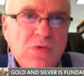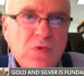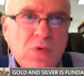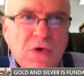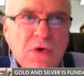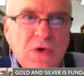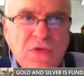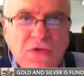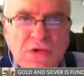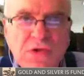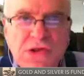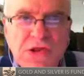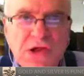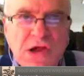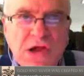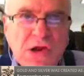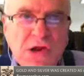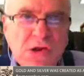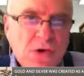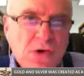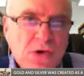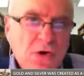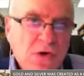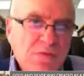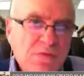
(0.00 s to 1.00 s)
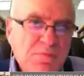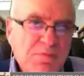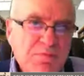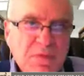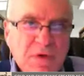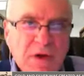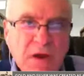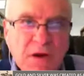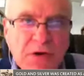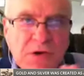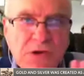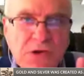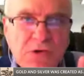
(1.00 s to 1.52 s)
with Caesar's
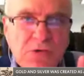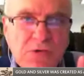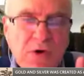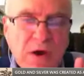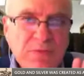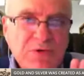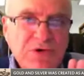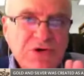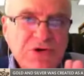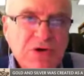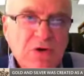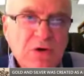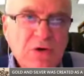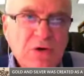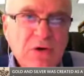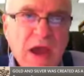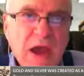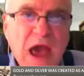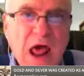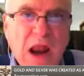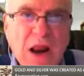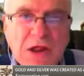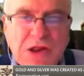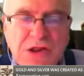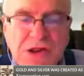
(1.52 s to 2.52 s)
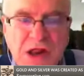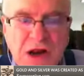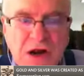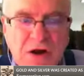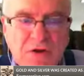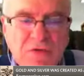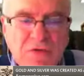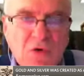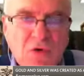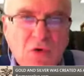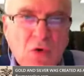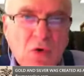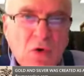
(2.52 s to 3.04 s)
inscription, or
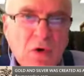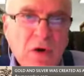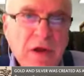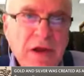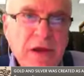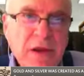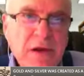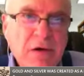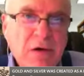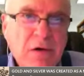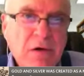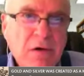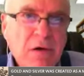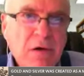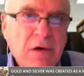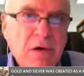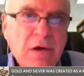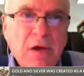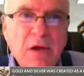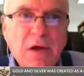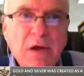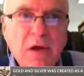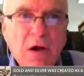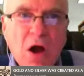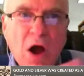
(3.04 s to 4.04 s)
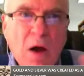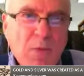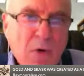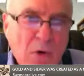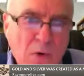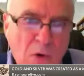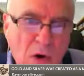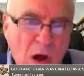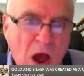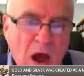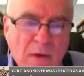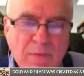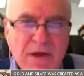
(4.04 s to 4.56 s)
Alexander the Great, or
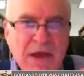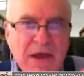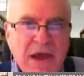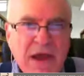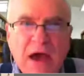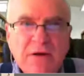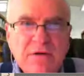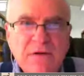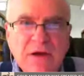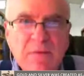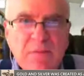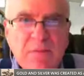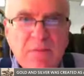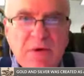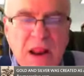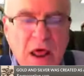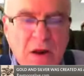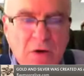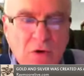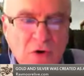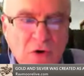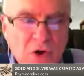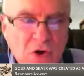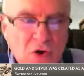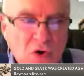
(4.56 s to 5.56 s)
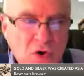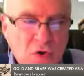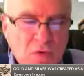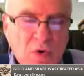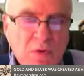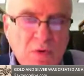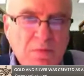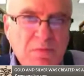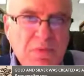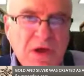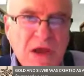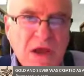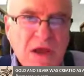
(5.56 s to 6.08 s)
Hammurabi. I don't know who
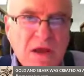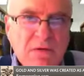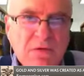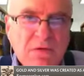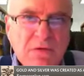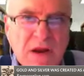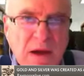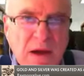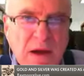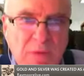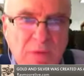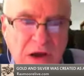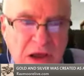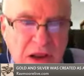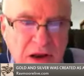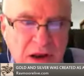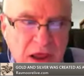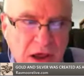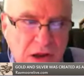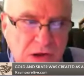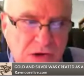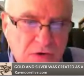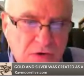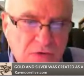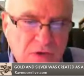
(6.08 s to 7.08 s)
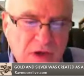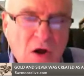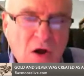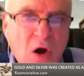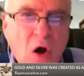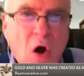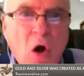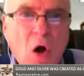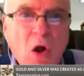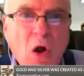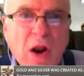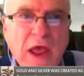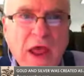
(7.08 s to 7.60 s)
it would be. Nebuchadnezzar.
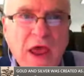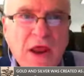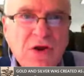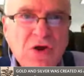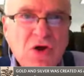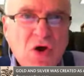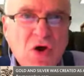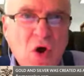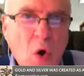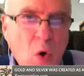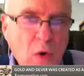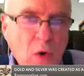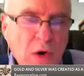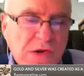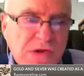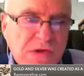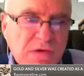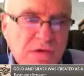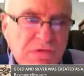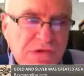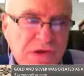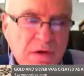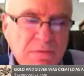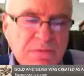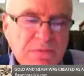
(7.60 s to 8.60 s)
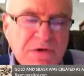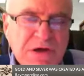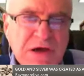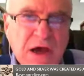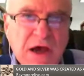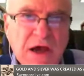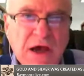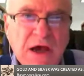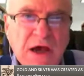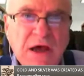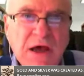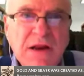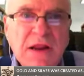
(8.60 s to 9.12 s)
They all had coins of some
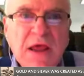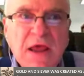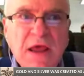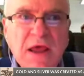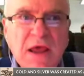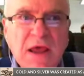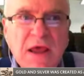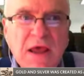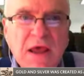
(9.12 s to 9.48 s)
kind.